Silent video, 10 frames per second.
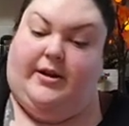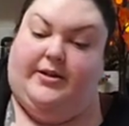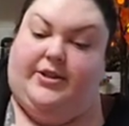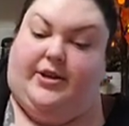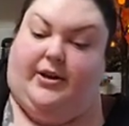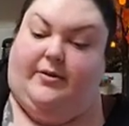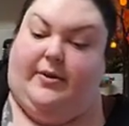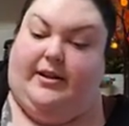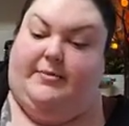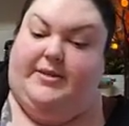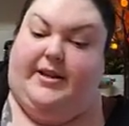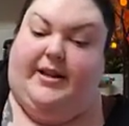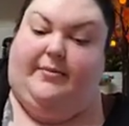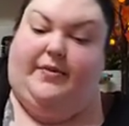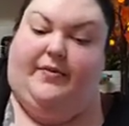I'll start while I'm
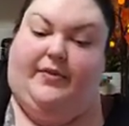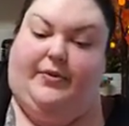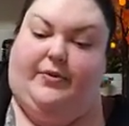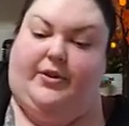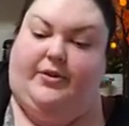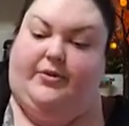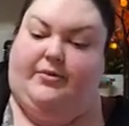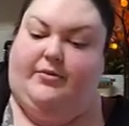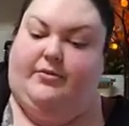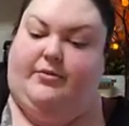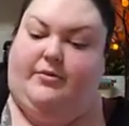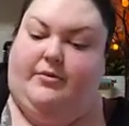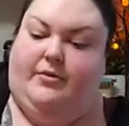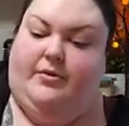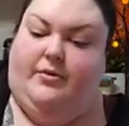setting up the food.
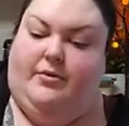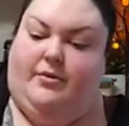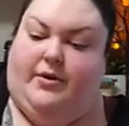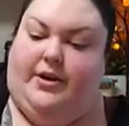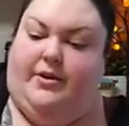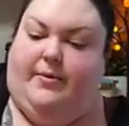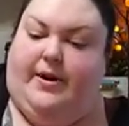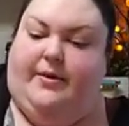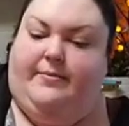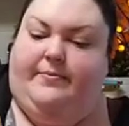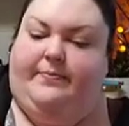Or you know what?